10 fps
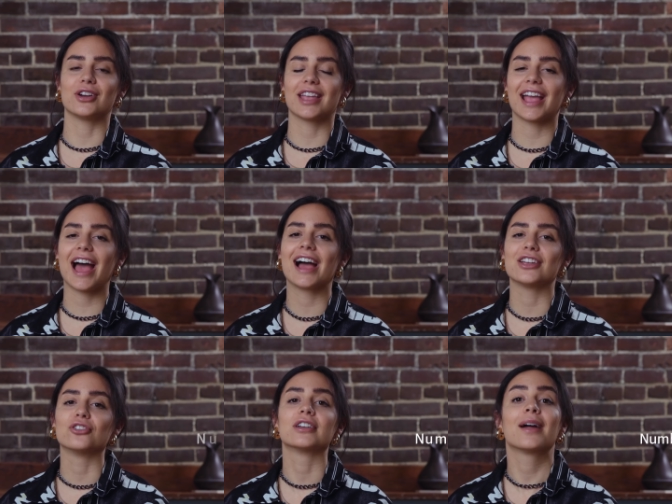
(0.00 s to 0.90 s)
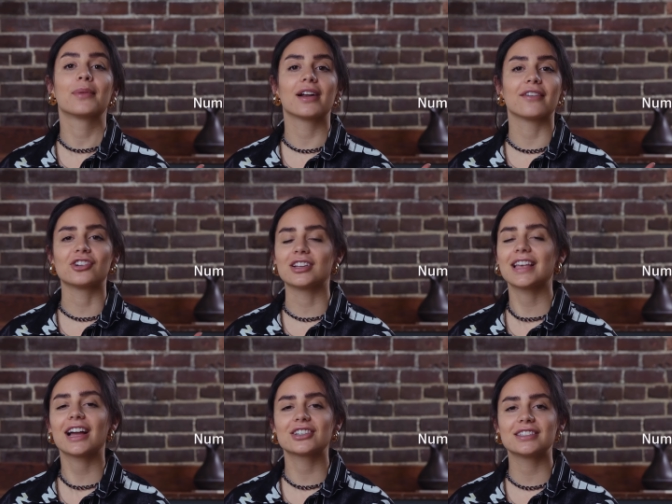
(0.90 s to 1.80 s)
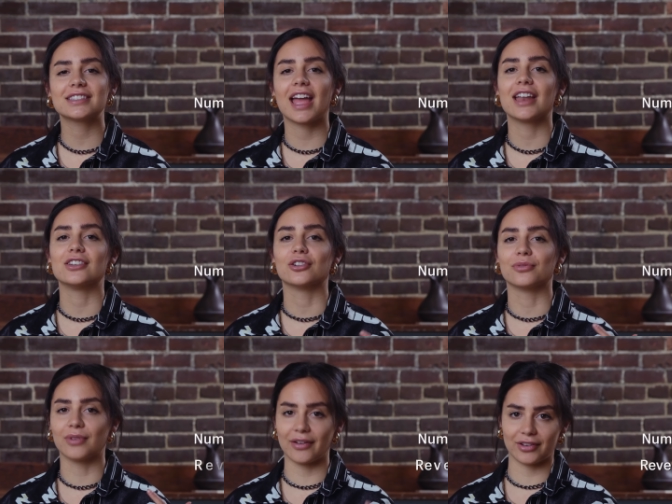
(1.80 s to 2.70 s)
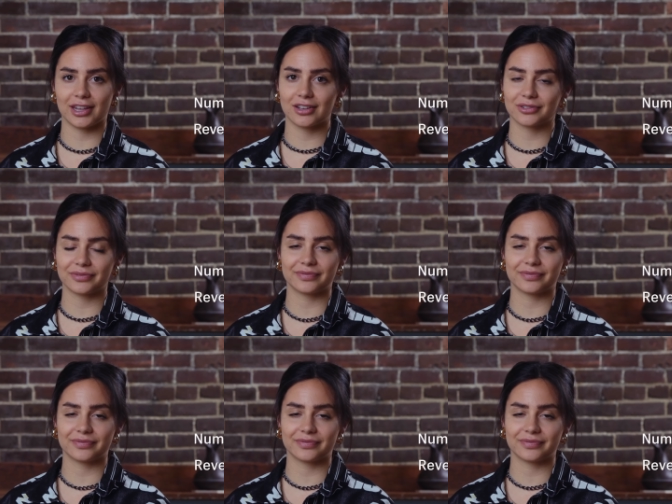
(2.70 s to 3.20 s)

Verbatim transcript: looking at your number of transactions and your revenue.